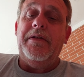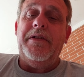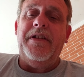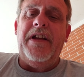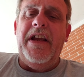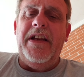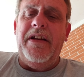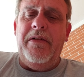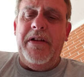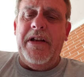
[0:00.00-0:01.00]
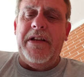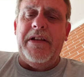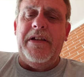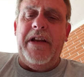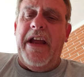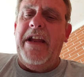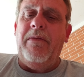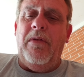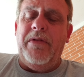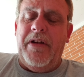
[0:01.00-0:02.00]
because they ain't doing nothing. They ain't
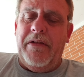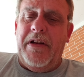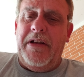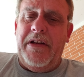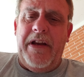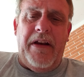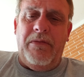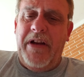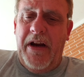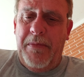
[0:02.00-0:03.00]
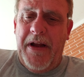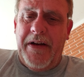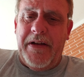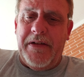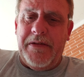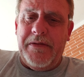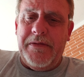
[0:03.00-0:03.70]
wanting to do nothing. They don't care about nothing.